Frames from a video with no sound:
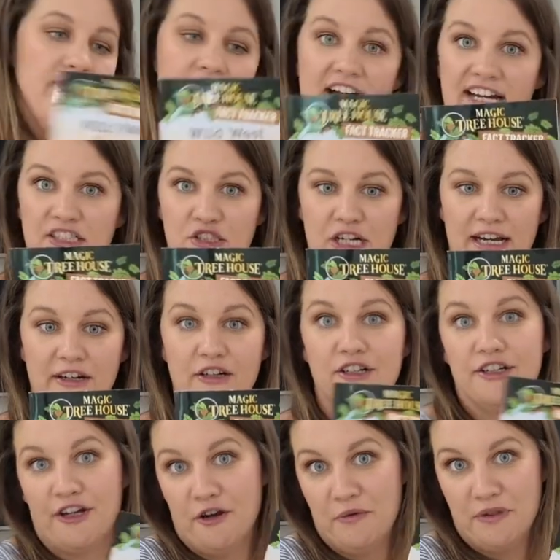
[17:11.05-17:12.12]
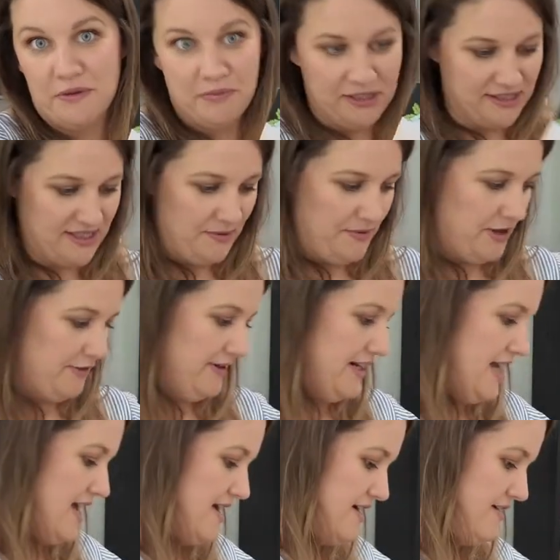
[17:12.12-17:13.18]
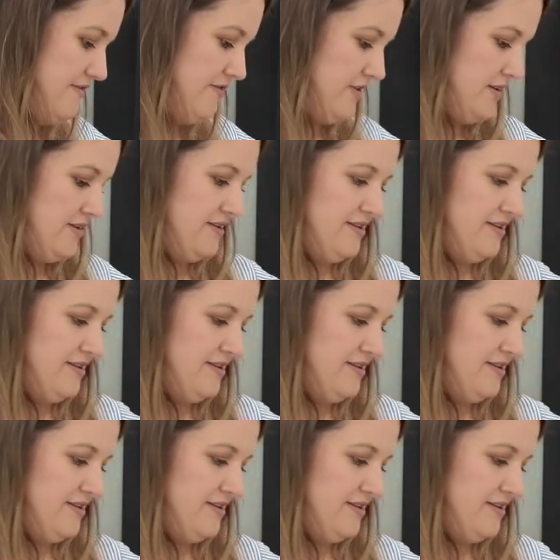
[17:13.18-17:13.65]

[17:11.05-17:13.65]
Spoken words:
Fact Checker to go with the books that we already have.